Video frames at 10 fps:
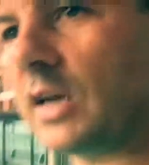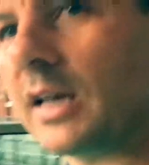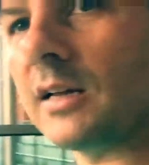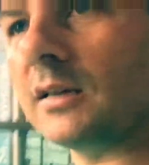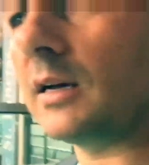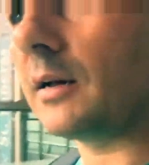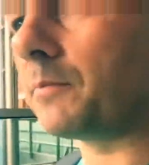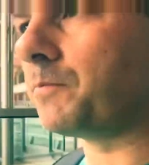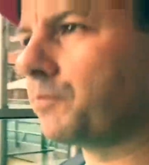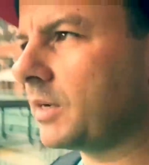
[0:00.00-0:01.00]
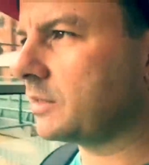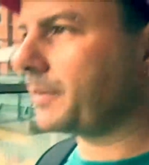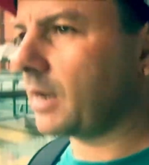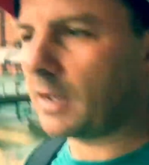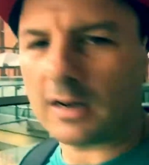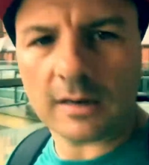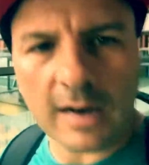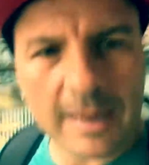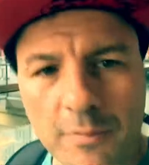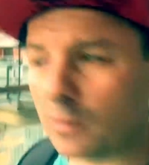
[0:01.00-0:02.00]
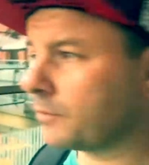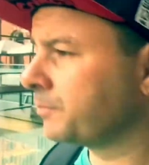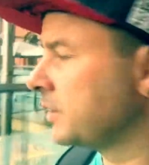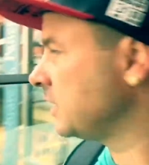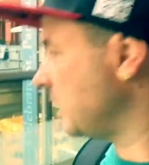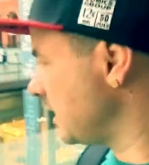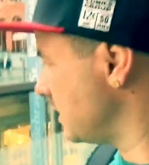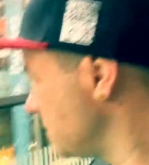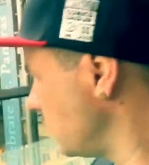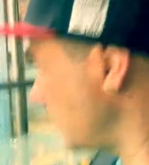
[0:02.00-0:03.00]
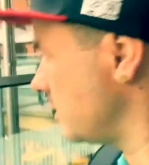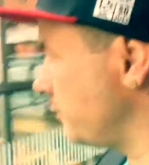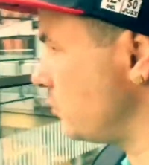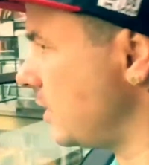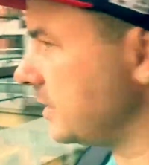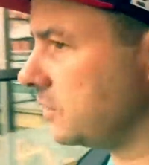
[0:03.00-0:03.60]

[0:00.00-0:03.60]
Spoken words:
check it. But it's a bit like a little airport, and it's a wonderful way